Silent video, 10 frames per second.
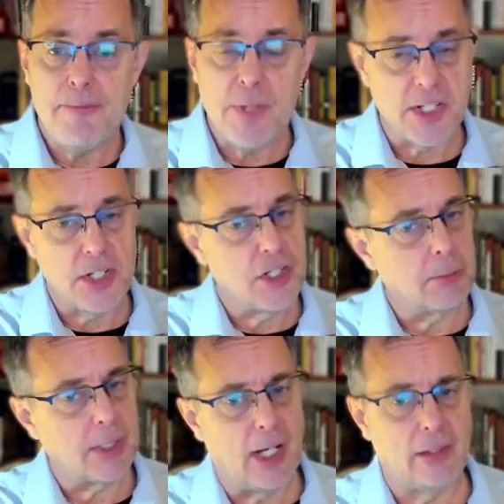This is a
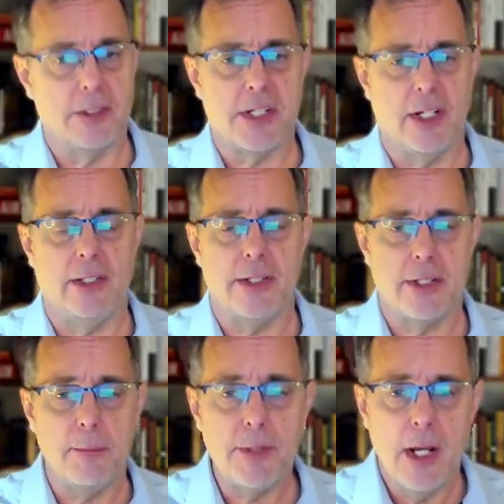Jim Collins
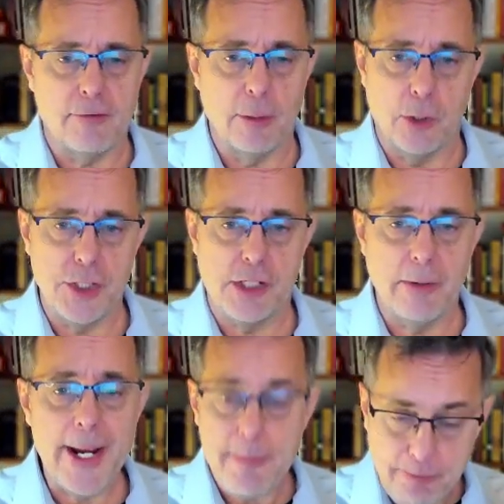concept from Good to
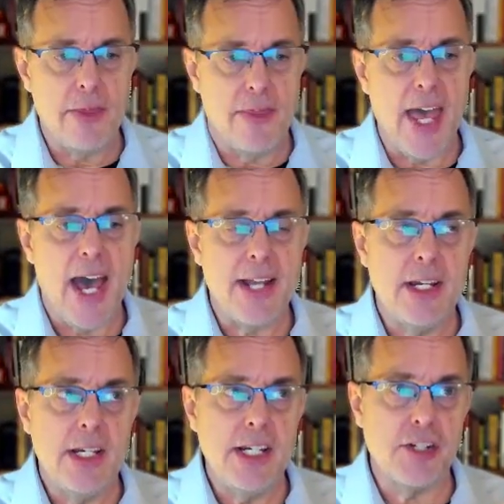Great that
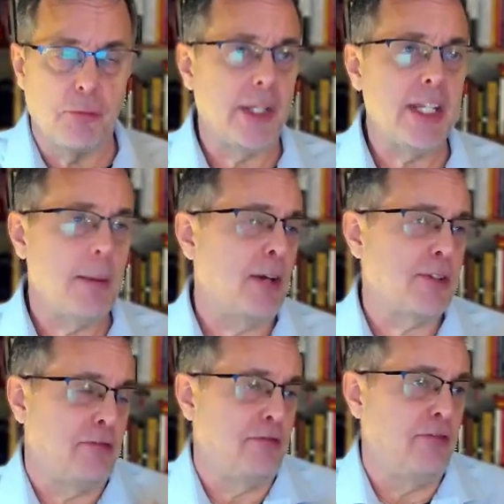is really about
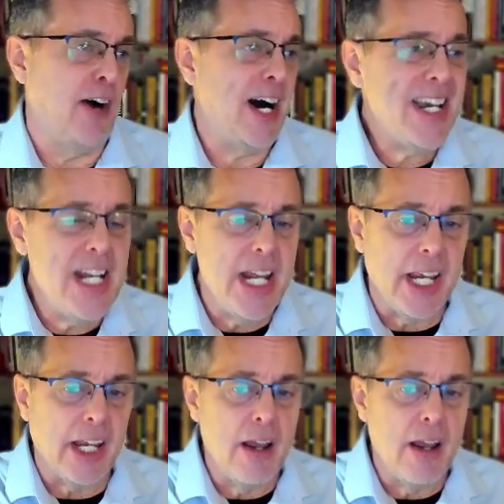defining